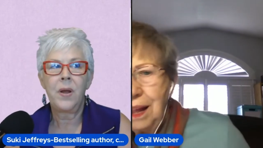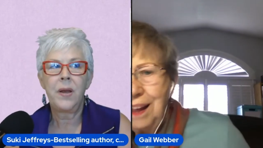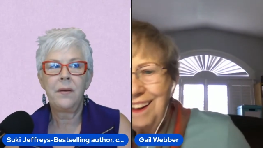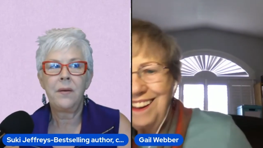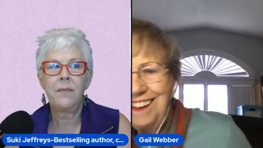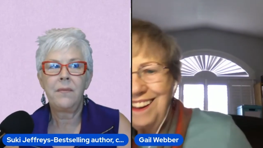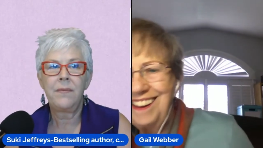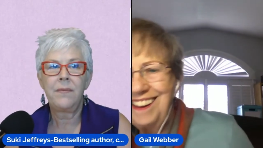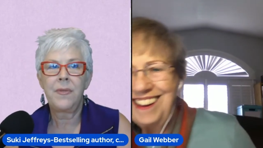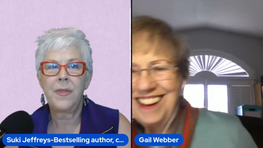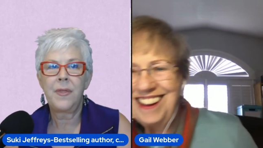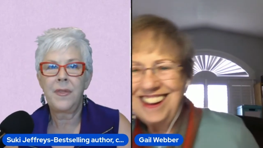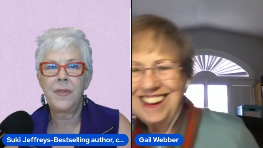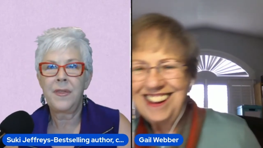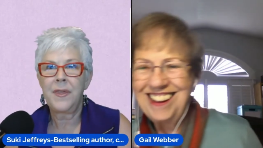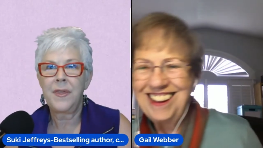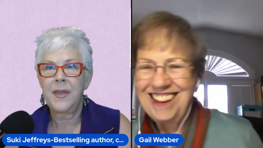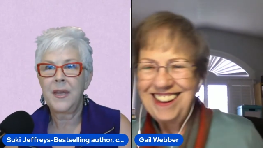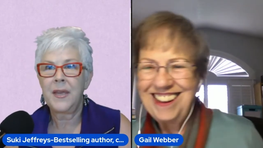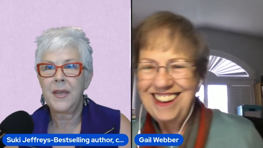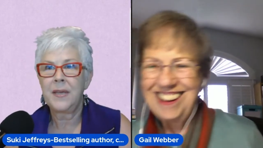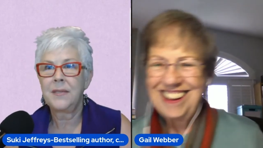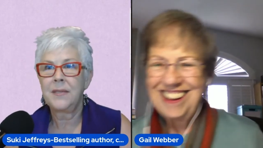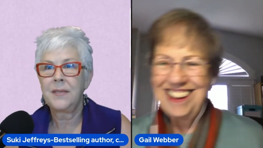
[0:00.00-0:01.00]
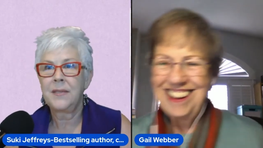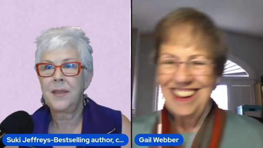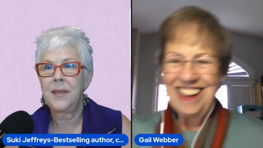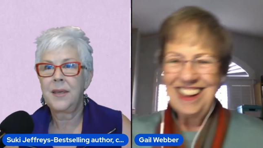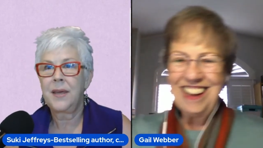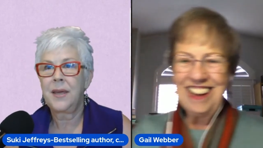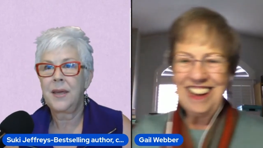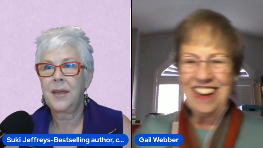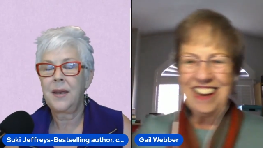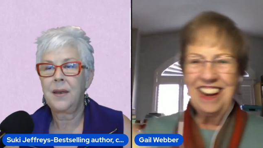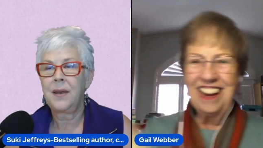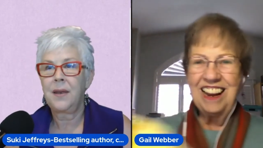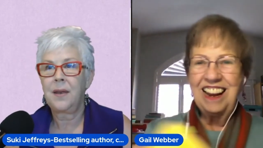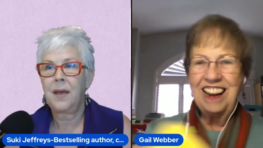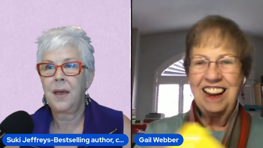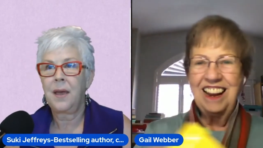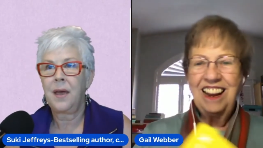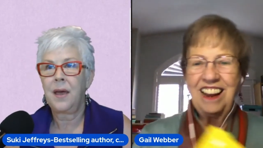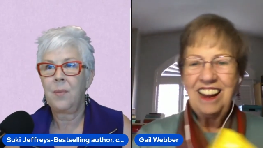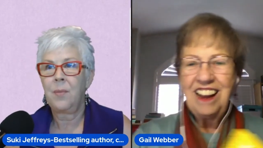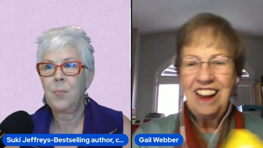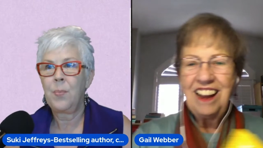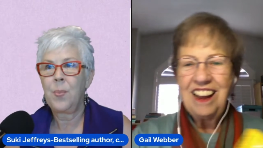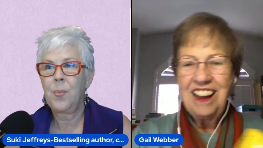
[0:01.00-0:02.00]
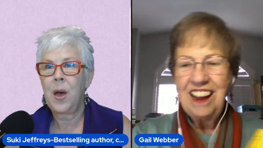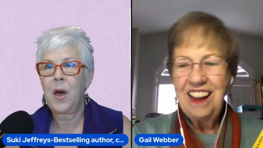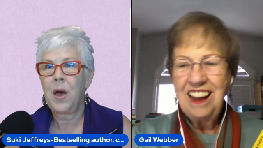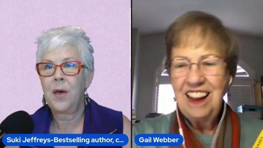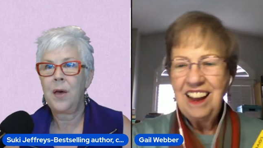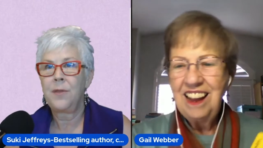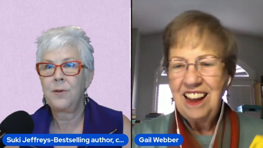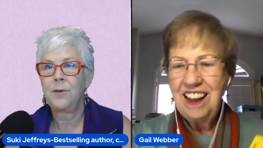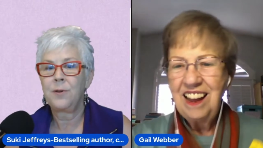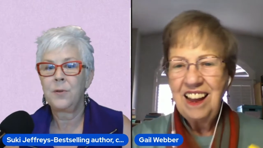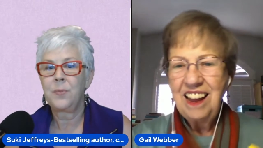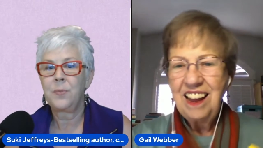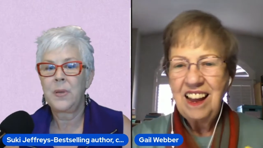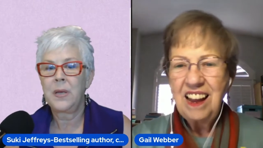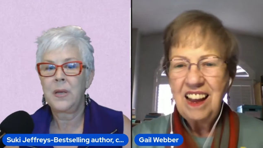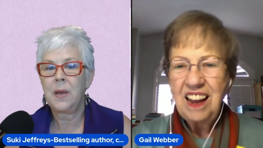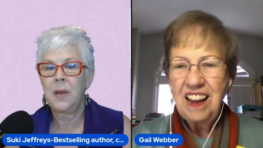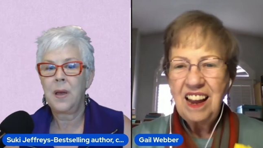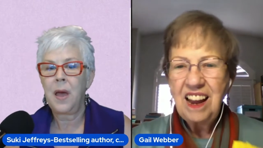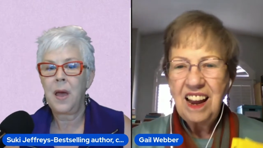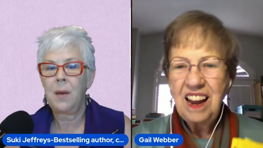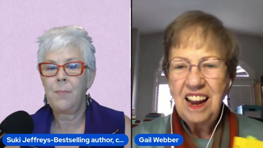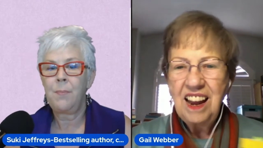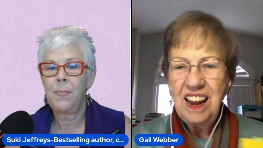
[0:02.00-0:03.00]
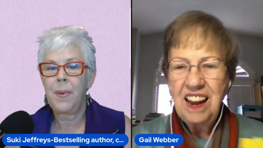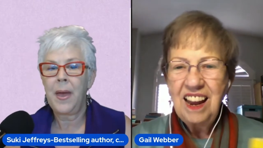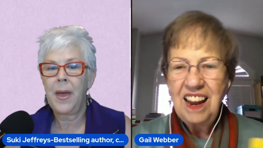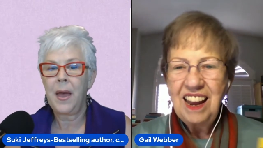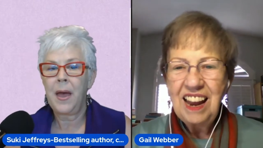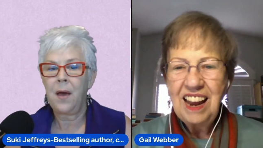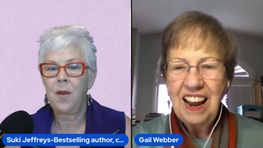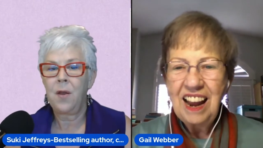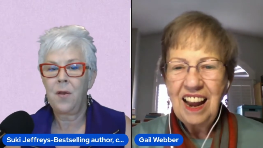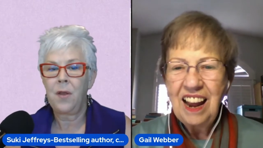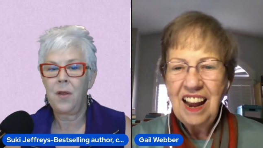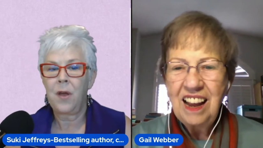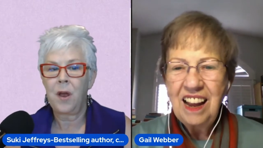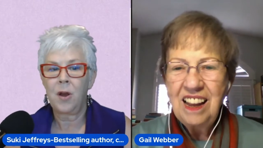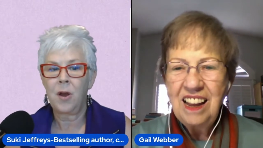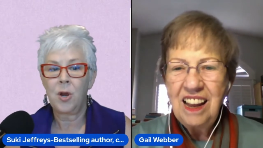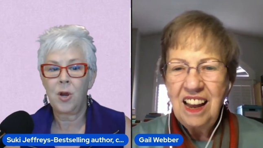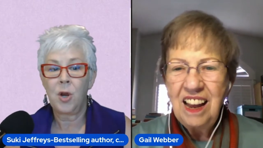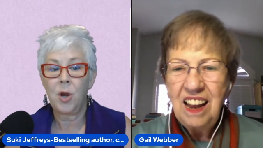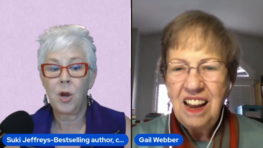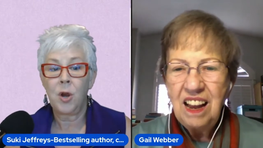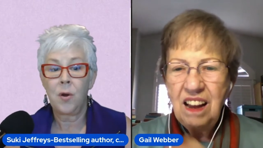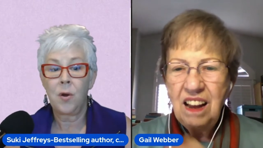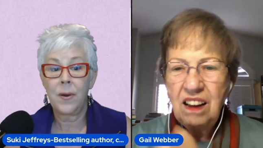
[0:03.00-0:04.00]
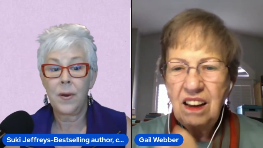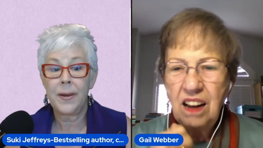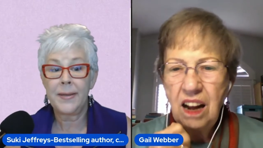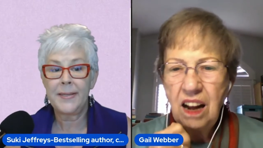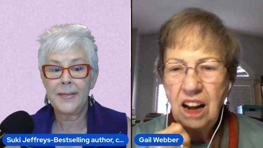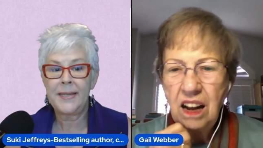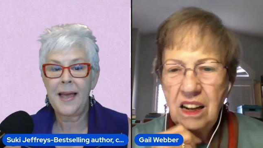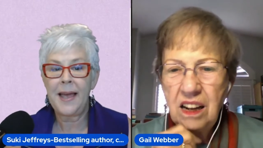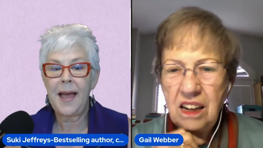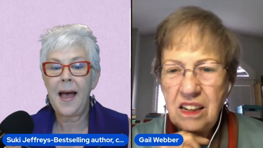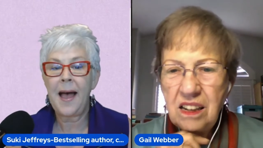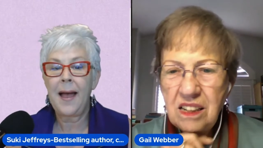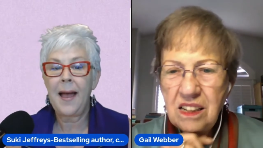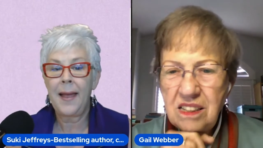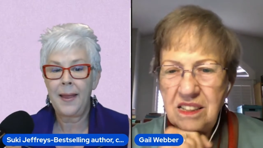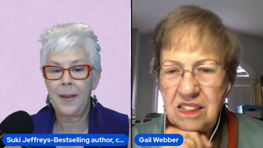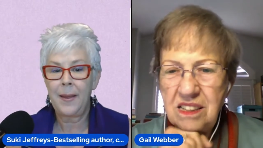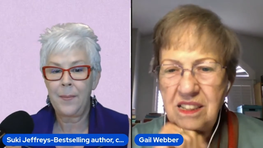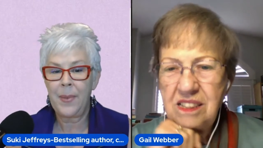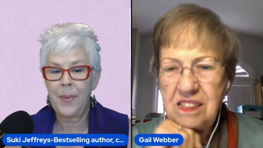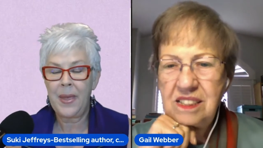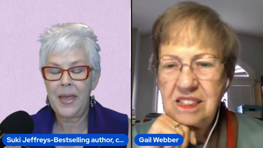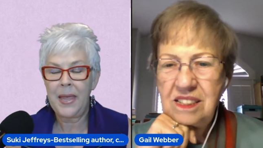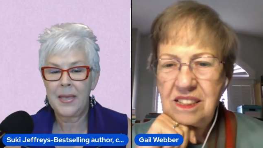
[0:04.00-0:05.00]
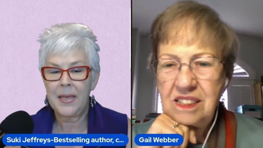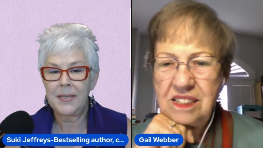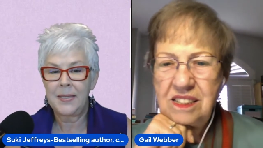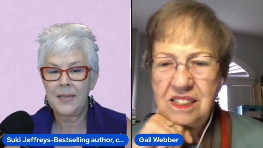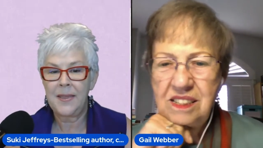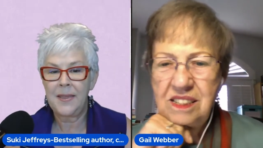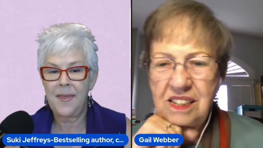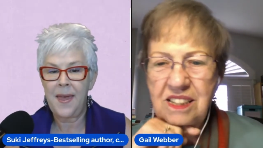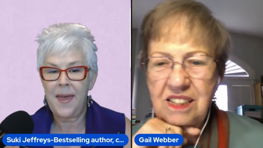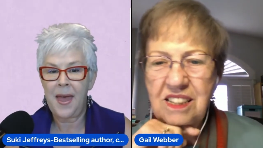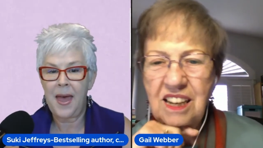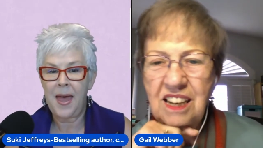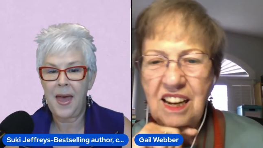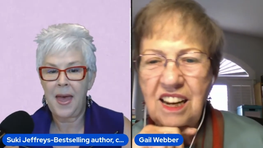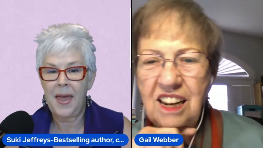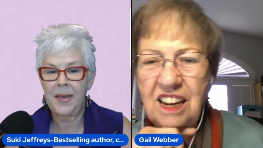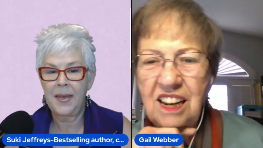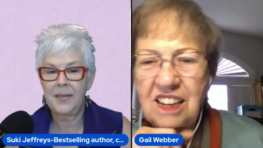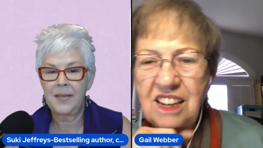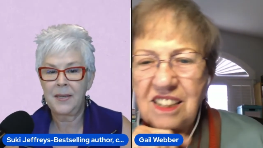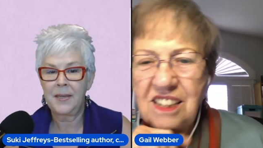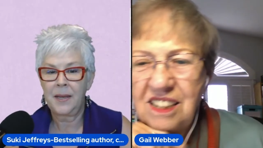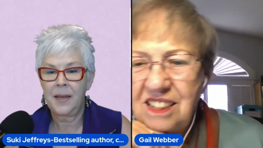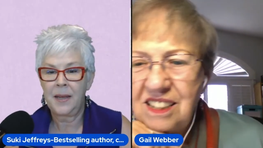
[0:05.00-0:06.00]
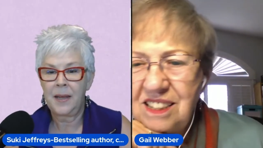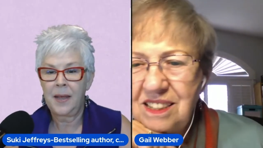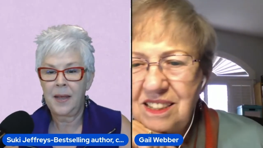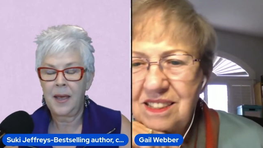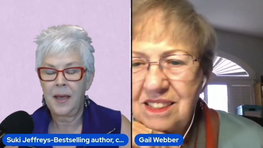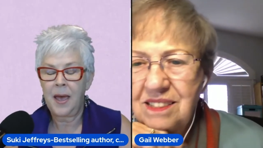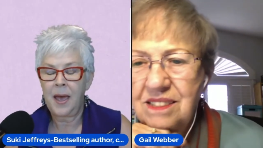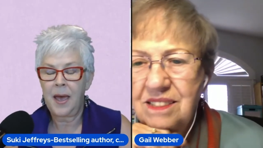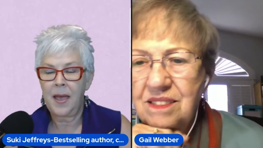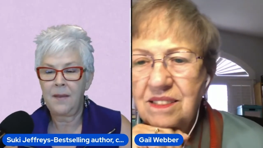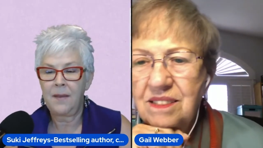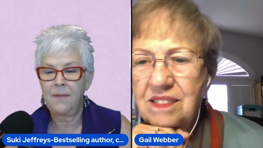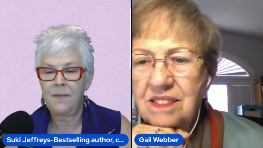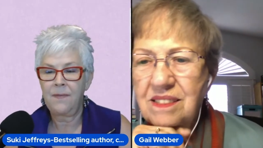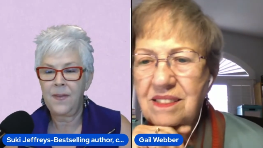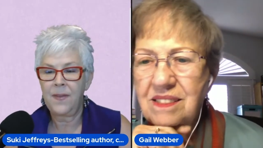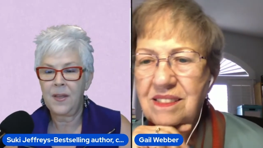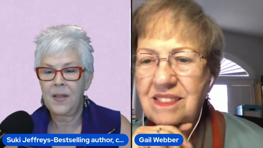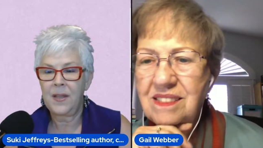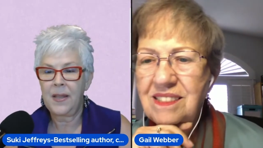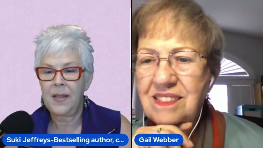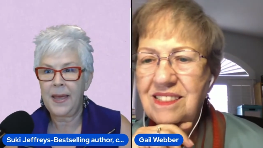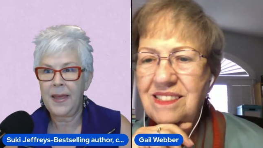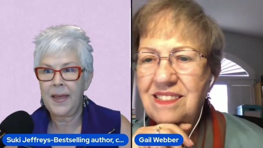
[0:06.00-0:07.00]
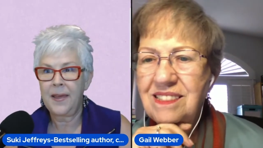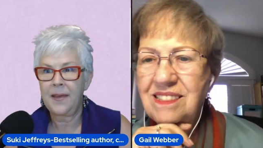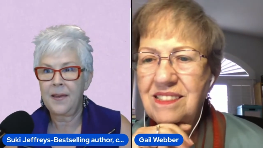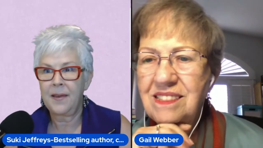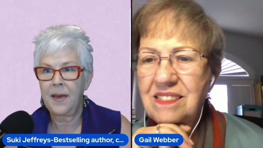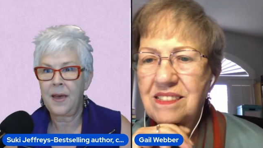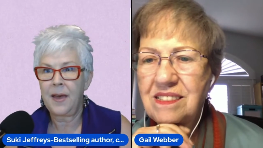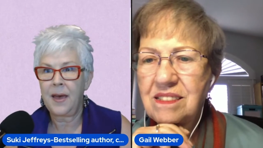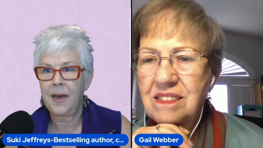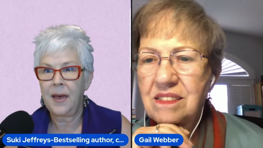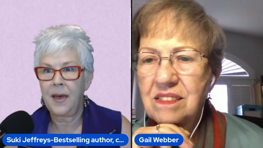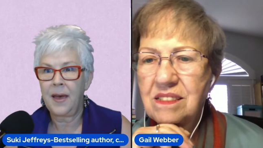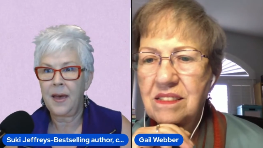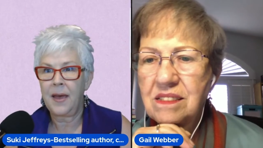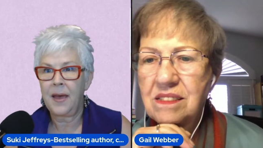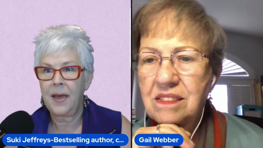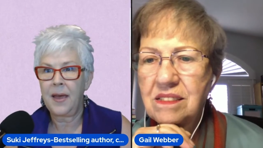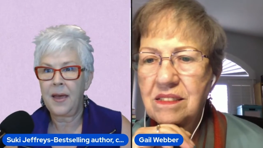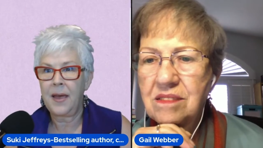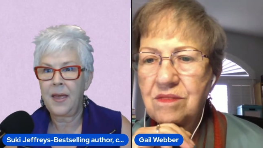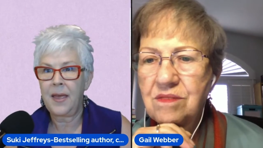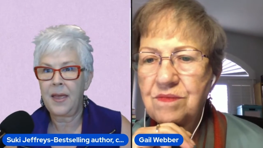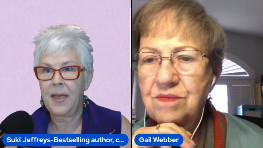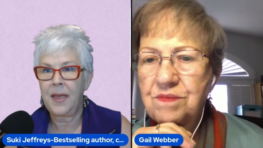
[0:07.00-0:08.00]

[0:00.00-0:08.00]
Speaker 1: of the things that uh, bothers me about our current time is that I feel like uh,